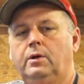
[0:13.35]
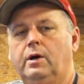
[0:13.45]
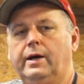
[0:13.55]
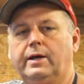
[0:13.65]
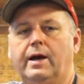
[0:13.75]

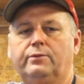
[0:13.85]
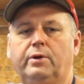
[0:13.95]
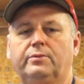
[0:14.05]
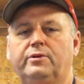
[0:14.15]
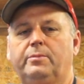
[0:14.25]
Alright guys,
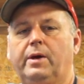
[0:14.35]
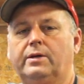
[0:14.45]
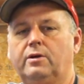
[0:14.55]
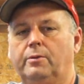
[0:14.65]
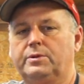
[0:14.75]
welcome to the
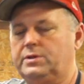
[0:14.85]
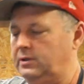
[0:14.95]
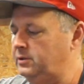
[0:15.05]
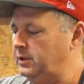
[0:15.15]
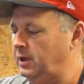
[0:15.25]
Backyard
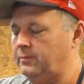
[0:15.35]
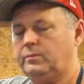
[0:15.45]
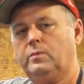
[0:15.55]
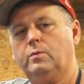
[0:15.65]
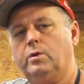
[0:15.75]
Machine Shop.
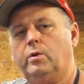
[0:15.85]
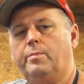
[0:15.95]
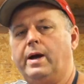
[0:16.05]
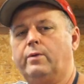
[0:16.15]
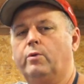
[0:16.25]
Well,
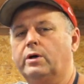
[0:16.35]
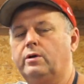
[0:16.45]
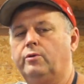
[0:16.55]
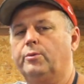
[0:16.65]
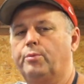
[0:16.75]
we're back
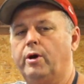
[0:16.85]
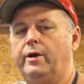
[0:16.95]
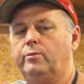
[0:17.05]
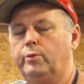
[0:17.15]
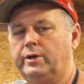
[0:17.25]
working on the
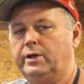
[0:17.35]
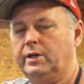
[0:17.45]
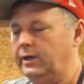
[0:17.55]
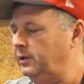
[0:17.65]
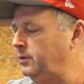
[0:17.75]
Pratt and Whitney
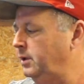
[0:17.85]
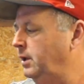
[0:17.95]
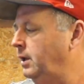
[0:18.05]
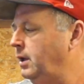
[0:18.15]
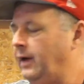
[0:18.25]
Lathe.
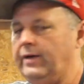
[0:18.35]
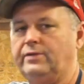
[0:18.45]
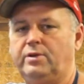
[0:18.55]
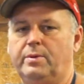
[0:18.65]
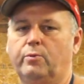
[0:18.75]
I've
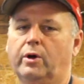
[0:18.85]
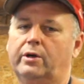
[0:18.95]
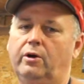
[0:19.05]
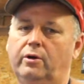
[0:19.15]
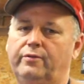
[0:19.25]
actually been
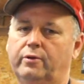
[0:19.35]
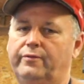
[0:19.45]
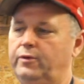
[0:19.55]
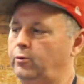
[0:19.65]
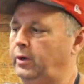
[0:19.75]
working on it for a
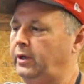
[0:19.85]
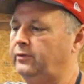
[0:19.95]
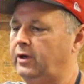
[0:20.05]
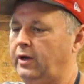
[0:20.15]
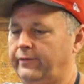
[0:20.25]
few
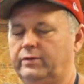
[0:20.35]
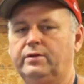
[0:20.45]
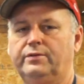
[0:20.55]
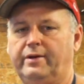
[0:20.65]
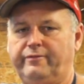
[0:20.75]
weeks, ever
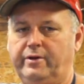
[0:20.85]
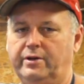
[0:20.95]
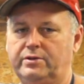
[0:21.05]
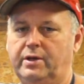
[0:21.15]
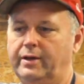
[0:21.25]
since I
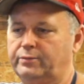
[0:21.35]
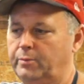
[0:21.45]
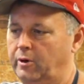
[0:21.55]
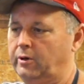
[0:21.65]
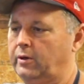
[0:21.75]
finished the X
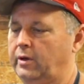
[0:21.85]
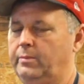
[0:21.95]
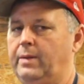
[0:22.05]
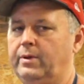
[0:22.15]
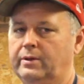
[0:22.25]
Mark, and
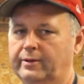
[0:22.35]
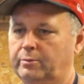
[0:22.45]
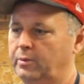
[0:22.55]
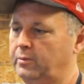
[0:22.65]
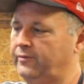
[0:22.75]
maybe a
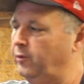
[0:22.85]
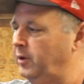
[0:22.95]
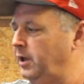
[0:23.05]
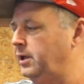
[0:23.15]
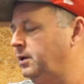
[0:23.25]
little bit
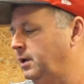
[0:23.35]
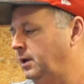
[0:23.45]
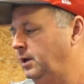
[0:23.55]
before then.